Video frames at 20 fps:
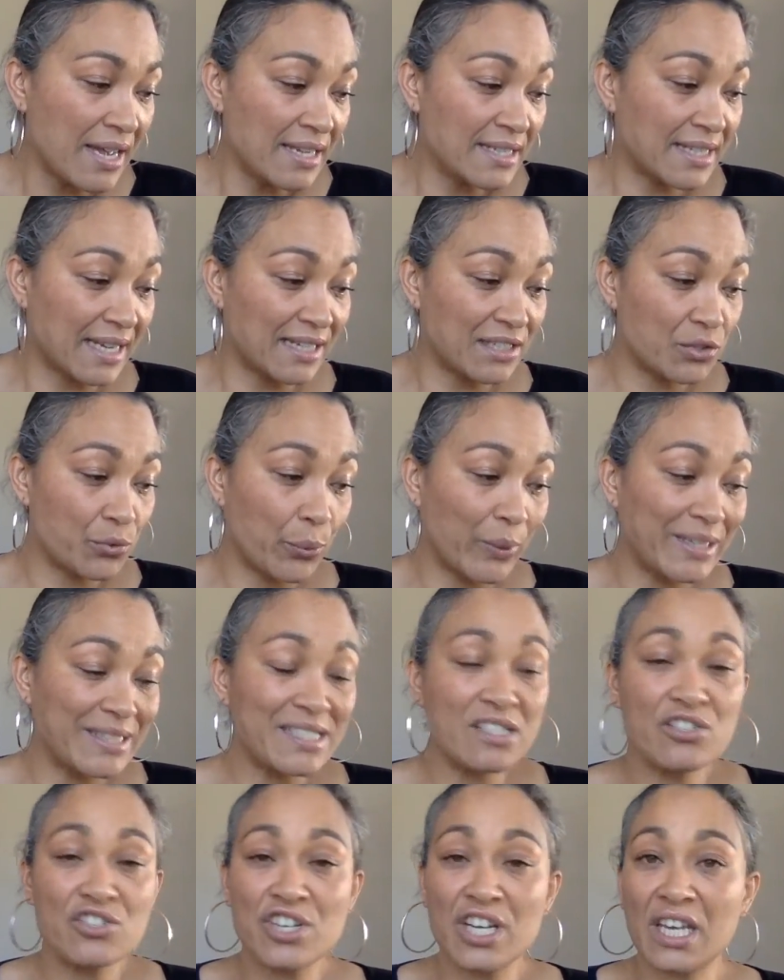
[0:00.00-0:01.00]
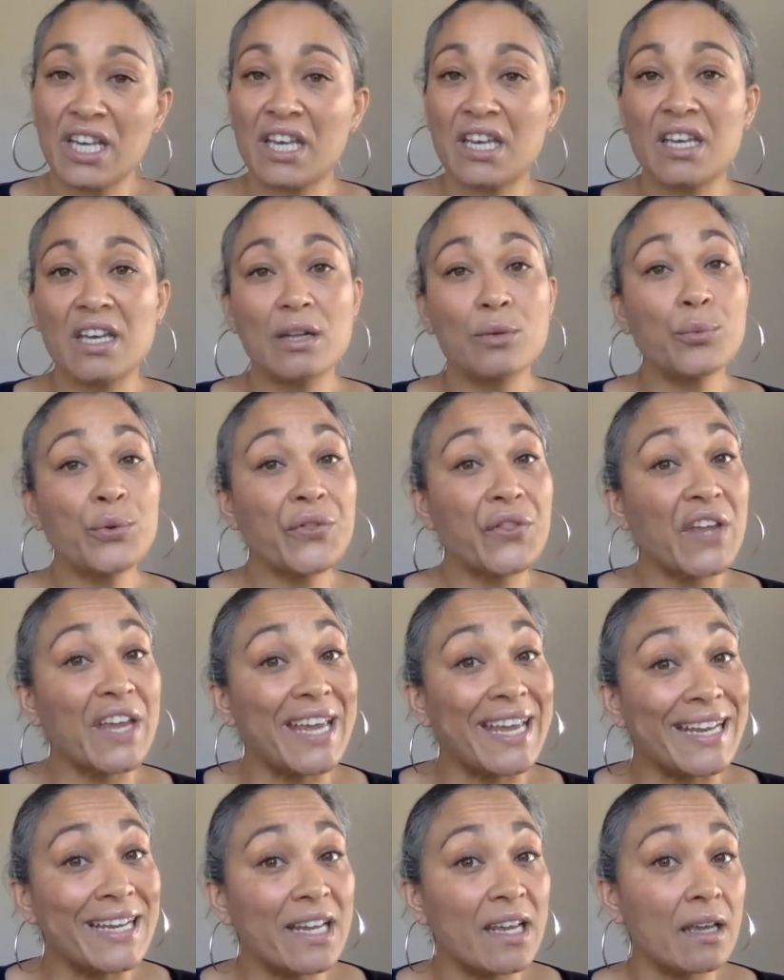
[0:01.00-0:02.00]
Day 20, checking in with
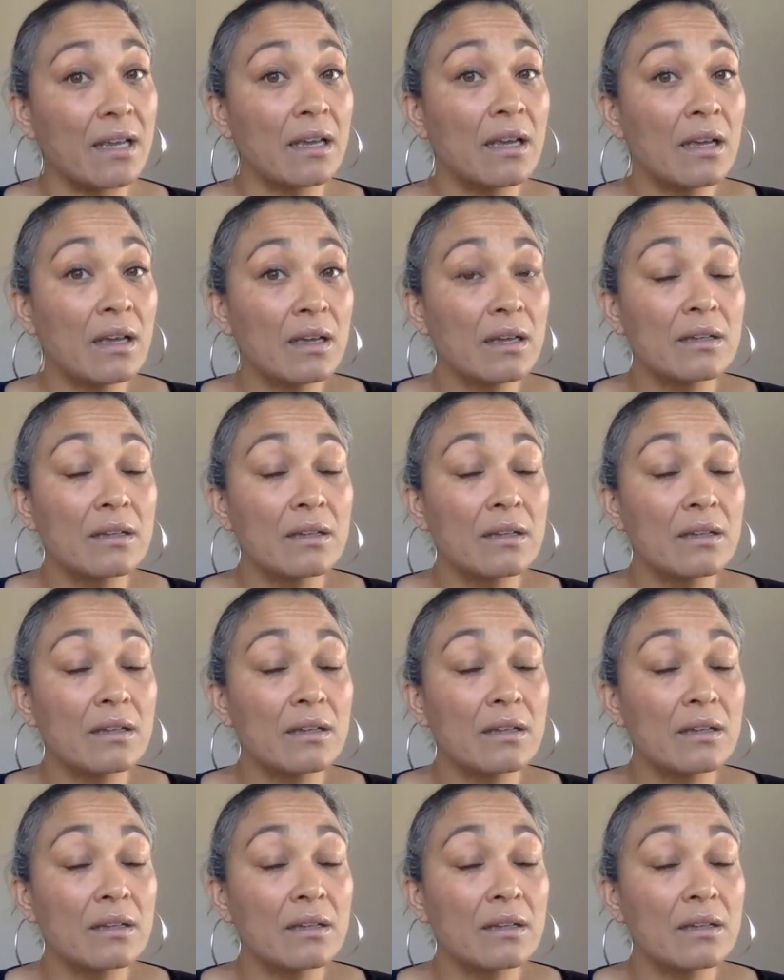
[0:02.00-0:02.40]
any